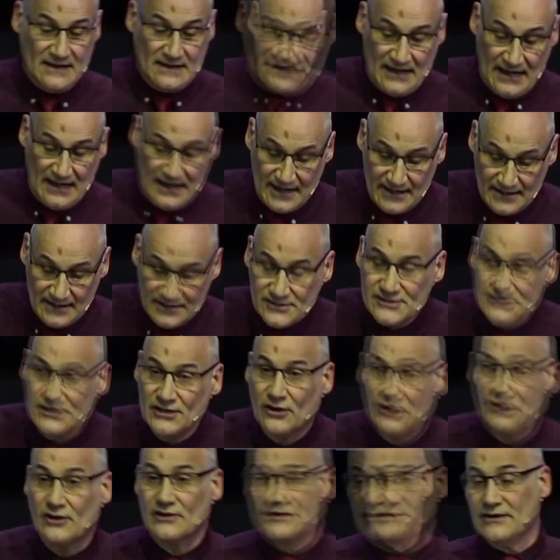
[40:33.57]
Uh,
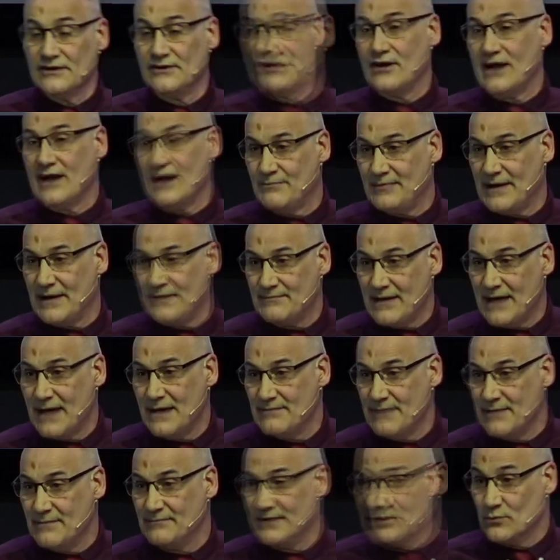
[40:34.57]
so you know how bad my
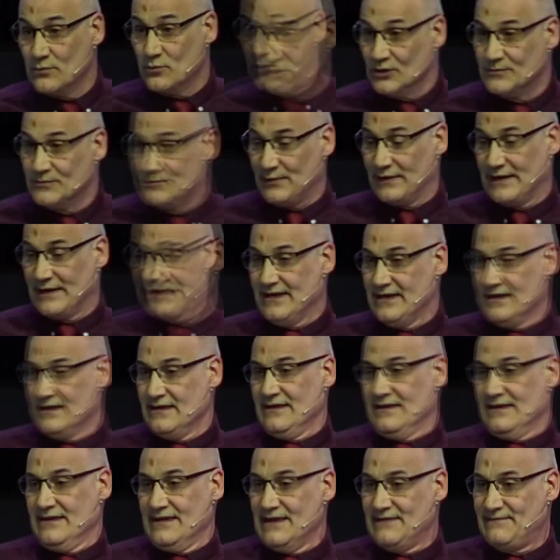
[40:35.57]
memory would be
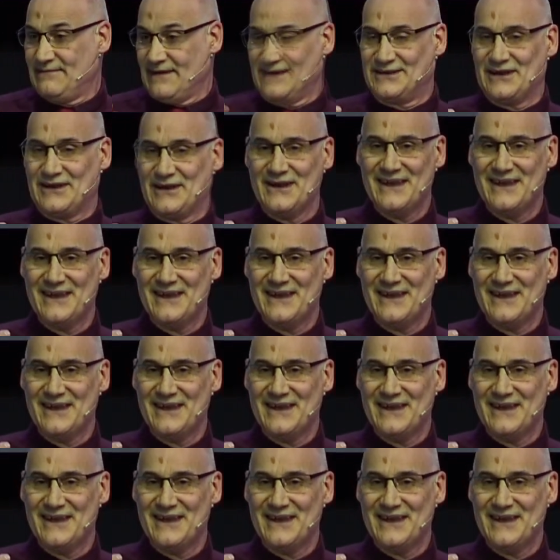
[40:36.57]
if I, did,